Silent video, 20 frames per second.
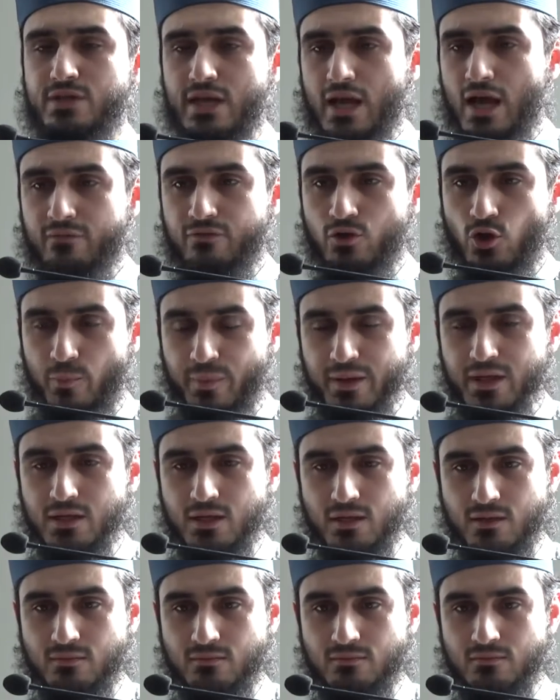they have an
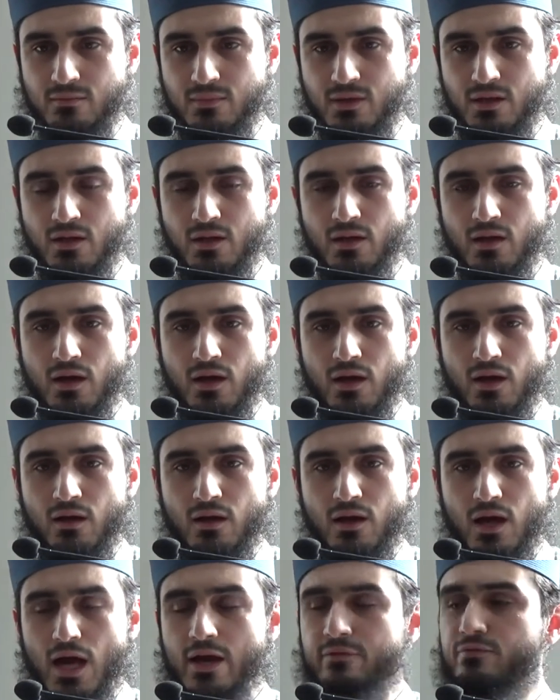opinion.
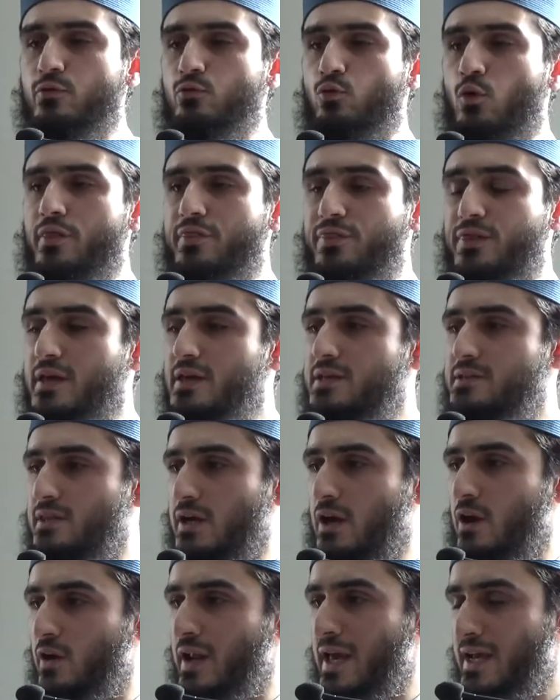Everyone thinks
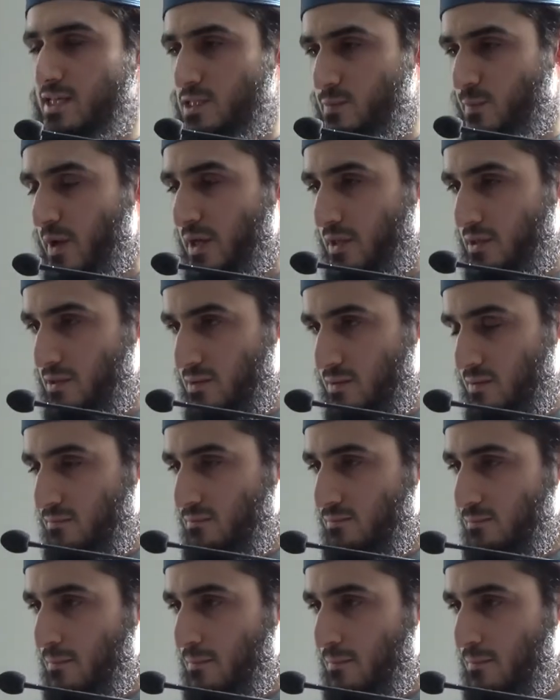they're an expert.